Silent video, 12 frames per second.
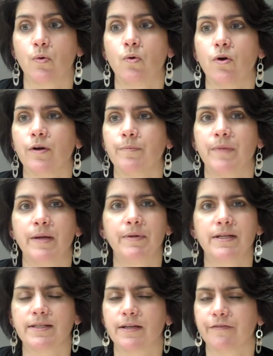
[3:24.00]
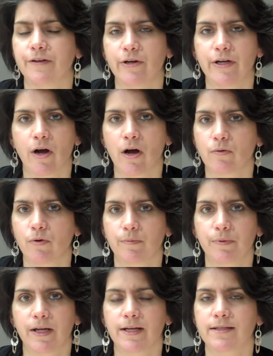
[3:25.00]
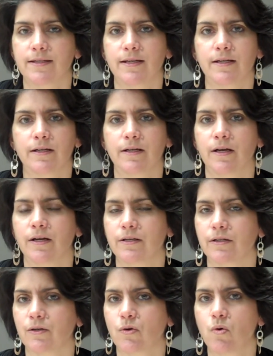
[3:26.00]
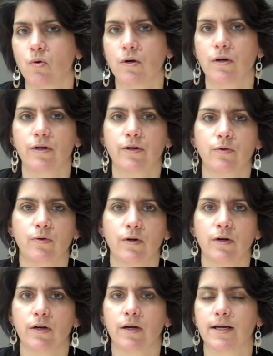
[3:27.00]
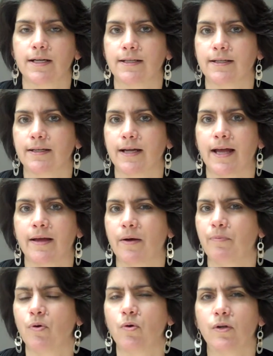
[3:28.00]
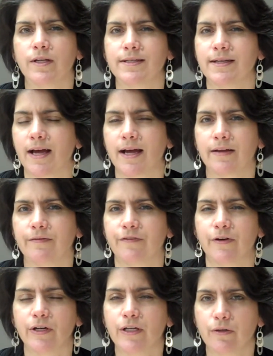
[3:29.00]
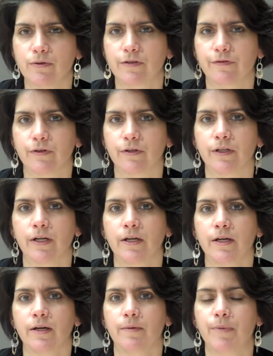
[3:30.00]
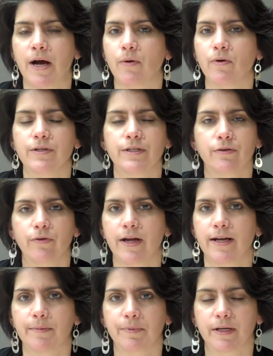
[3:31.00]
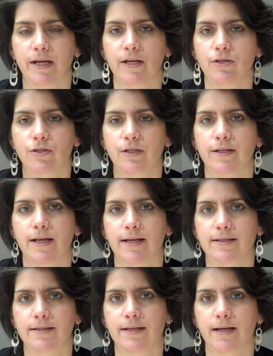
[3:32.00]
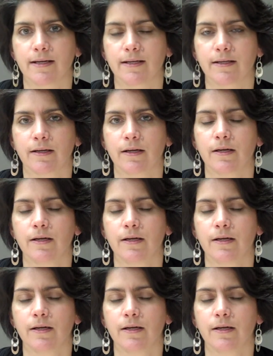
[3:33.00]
Or maybe it's in a very awkward place that a cord or a pole is not very useful. Power is a great application in that setting.